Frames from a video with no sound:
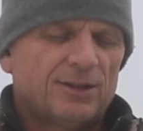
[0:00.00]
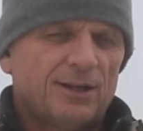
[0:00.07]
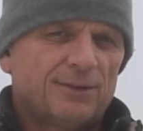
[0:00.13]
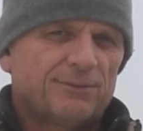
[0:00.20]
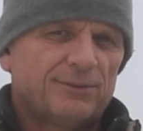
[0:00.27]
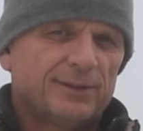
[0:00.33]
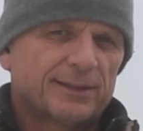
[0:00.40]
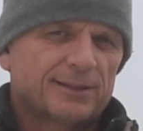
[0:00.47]

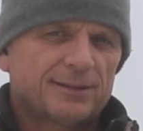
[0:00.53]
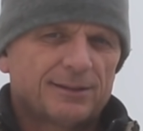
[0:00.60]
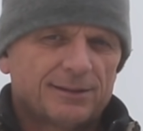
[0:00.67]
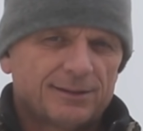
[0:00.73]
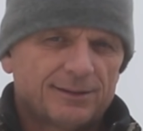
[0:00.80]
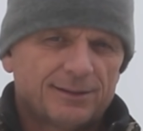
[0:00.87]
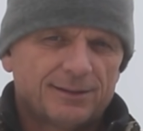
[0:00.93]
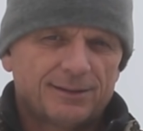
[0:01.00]
conflict
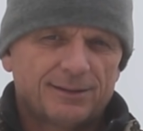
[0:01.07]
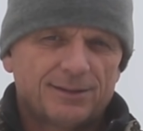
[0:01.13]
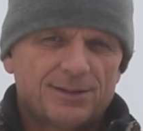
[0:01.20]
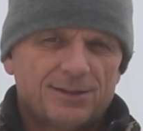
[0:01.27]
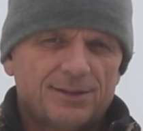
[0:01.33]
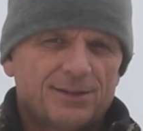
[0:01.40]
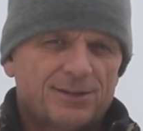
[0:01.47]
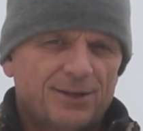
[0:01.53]

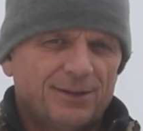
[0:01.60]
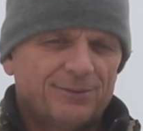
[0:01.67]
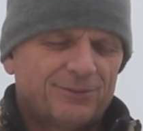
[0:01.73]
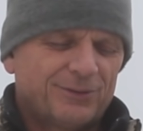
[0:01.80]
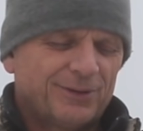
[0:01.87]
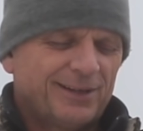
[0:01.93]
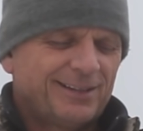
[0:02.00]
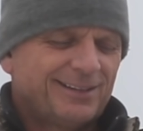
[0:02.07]
to
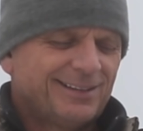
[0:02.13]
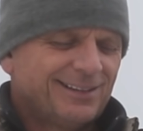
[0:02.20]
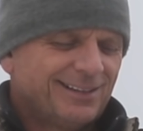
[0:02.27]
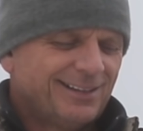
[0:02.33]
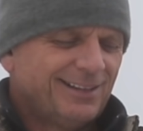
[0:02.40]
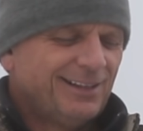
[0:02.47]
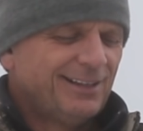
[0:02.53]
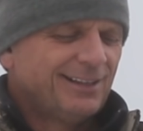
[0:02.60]
avoid.
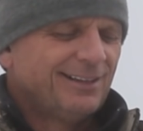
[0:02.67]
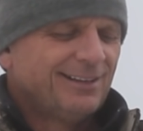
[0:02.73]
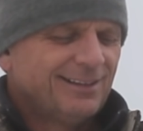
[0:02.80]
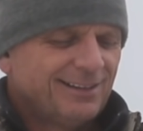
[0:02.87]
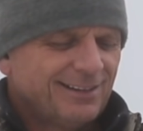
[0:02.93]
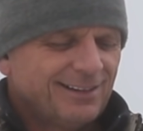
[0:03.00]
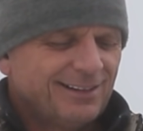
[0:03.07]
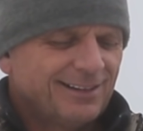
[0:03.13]

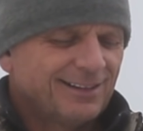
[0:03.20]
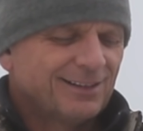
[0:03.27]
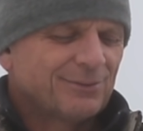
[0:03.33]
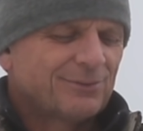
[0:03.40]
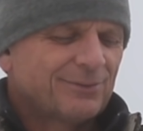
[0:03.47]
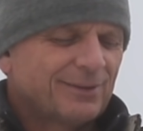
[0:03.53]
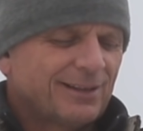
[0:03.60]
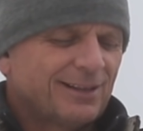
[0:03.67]
And
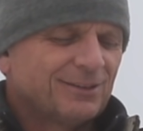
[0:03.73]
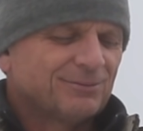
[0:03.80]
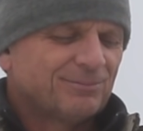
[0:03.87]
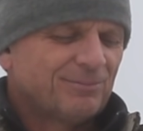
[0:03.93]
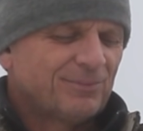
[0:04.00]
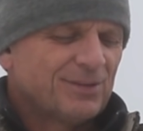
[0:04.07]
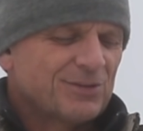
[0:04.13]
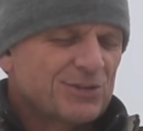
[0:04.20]
if
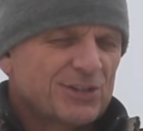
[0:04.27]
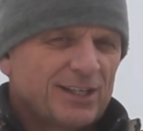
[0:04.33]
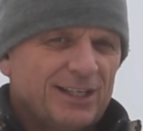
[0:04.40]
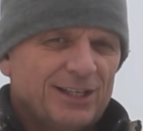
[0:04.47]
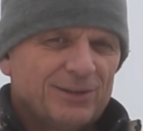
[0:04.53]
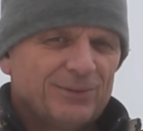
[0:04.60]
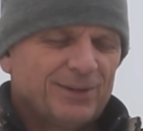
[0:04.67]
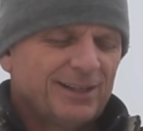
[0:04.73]

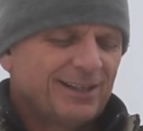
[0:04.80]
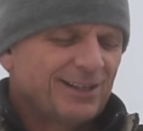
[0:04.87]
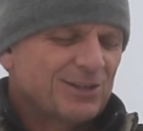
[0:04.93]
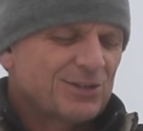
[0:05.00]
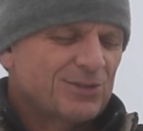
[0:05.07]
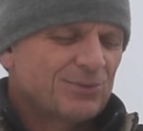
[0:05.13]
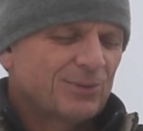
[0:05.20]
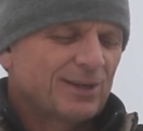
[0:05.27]
you know what,
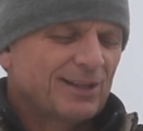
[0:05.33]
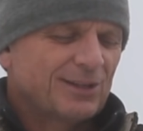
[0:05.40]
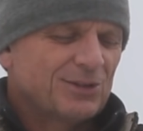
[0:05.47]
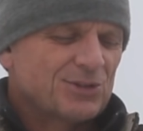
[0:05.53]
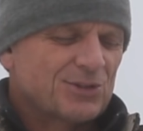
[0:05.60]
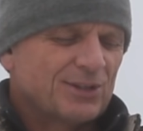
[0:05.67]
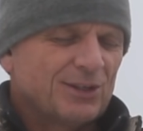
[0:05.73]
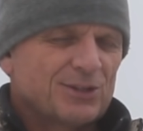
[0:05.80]
on one of
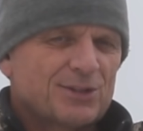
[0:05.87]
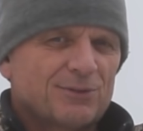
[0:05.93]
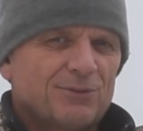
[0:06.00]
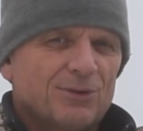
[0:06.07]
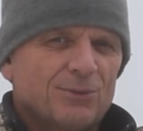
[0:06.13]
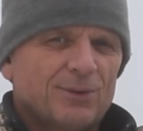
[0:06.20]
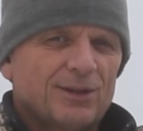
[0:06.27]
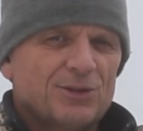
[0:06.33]
those notes, if
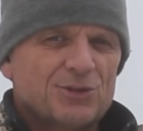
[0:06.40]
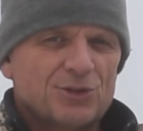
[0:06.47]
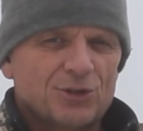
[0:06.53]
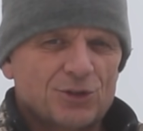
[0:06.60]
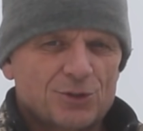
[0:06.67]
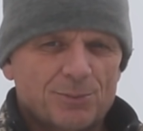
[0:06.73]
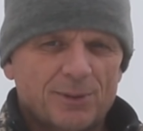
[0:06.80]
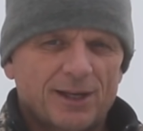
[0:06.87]
you're one of those
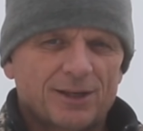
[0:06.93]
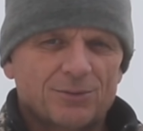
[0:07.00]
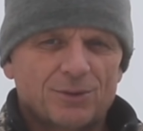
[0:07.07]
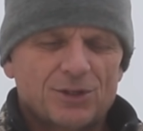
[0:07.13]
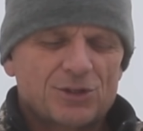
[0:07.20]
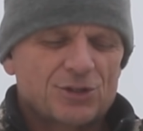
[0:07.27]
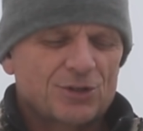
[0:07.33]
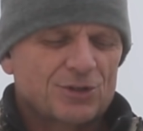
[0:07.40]
douchebag
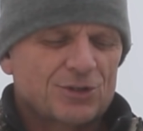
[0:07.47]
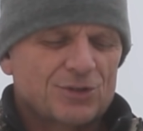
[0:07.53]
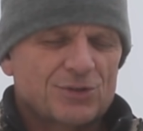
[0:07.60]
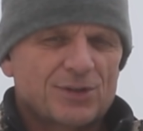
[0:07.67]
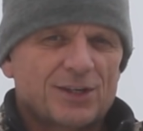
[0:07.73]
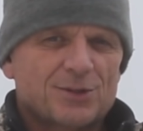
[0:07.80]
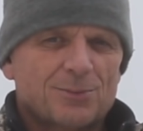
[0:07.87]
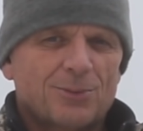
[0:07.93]

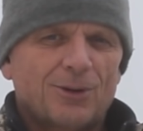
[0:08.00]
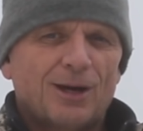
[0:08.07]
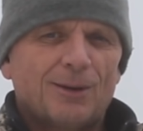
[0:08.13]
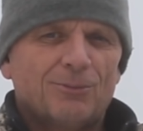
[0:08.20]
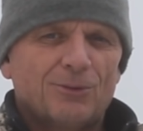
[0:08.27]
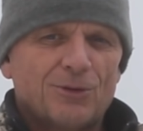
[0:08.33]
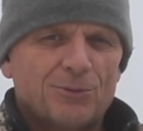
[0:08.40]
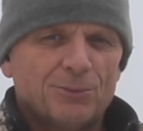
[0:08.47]
researchers who has a
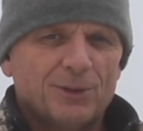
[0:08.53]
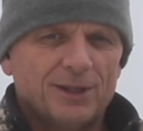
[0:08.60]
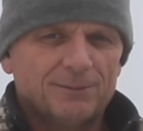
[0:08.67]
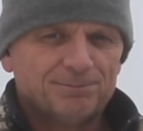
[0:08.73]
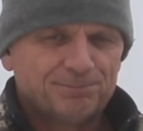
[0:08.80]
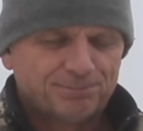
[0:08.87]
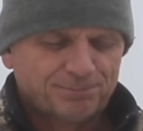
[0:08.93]
problem with me